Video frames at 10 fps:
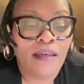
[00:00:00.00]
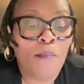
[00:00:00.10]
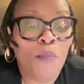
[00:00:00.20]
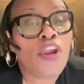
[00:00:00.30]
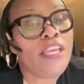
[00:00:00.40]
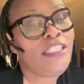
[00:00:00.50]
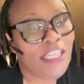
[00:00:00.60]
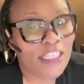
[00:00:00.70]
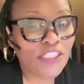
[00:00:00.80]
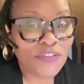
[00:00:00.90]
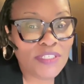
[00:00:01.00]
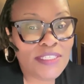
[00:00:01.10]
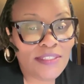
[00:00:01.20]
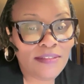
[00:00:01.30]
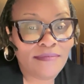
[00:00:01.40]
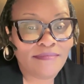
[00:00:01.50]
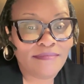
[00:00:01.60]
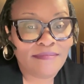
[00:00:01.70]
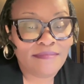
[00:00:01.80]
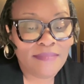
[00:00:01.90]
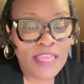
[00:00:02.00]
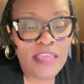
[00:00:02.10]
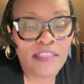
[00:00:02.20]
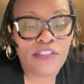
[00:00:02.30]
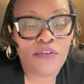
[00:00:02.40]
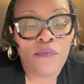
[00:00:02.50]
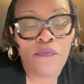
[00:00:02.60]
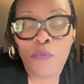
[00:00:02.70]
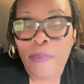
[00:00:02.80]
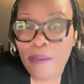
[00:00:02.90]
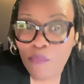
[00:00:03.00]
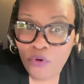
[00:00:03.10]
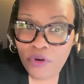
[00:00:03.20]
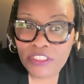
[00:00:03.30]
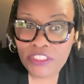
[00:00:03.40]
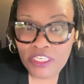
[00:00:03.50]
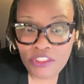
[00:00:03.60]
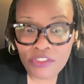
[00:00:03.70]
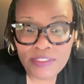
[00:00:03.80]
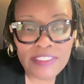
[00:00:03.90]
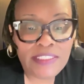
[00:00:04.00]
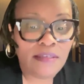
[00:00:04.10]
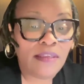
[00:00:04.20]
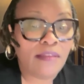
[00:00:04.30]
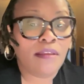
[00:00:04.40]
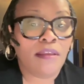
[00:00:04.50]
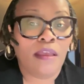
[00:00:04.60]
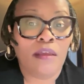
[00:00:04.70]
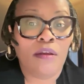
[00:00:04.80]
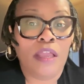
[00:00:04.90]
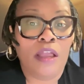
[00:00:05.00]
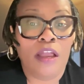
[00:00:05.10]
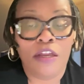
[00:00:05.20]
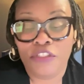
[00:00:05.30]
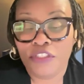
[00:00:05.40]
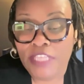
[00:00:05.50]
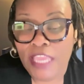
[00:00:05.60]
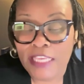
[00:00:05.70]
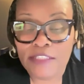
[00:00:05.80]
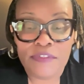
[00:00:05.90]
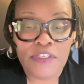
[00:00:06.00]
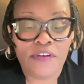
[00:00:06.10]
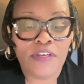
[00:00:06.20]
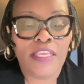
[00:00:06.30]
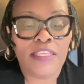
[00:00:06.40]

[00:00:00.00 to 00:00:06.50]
Mortgage interest. So if you pay mortgage interest on your tax return,